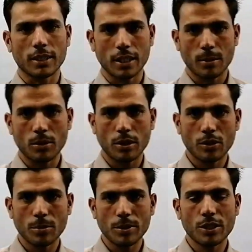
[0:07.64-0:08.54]
Assalamu
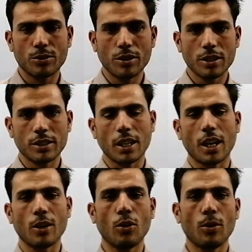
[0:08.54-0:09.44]
alaikum dear students,
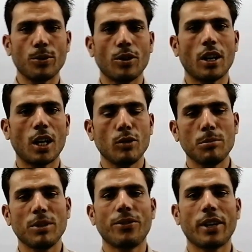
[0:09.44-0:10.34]
I hope you all will
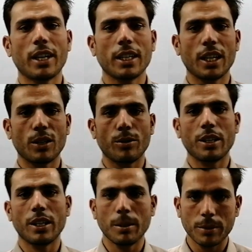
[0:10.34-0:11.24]
be fine and
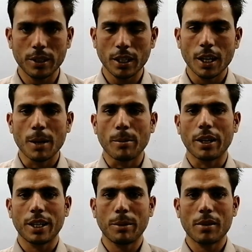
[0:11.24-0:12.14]
very happy.
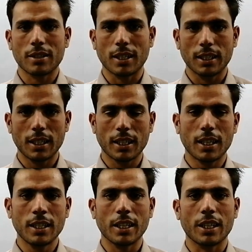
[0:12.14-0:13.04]
My name is Adil
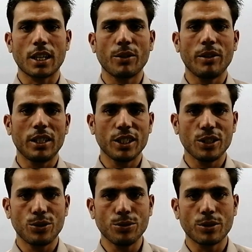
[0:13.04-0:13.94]
Khan and I will
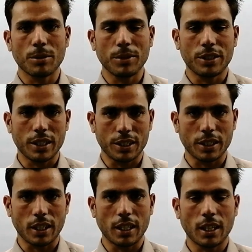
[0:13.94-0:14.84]
teach you chemistry
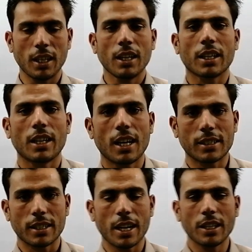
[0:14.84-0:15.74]
inshallah.
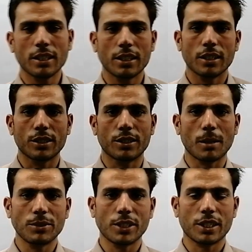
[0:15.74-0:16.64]
Class 9th,
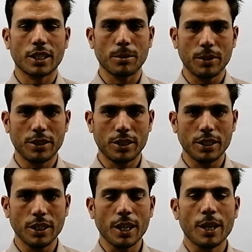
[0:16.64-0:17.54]
subject
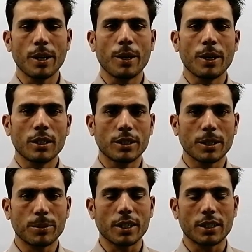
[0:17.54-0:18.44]
chemistry,
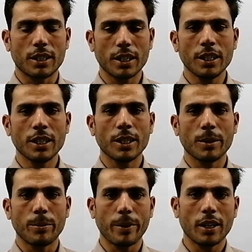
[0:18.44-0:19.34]
chapter 3,
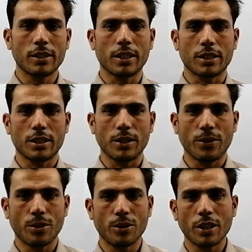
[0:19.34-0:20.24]
page
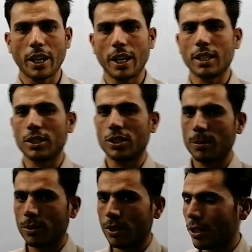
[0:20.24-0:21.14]
64 and the
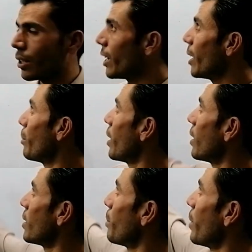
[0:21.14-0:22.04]
chapter name
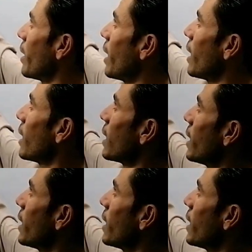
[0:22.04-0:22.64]
is periodic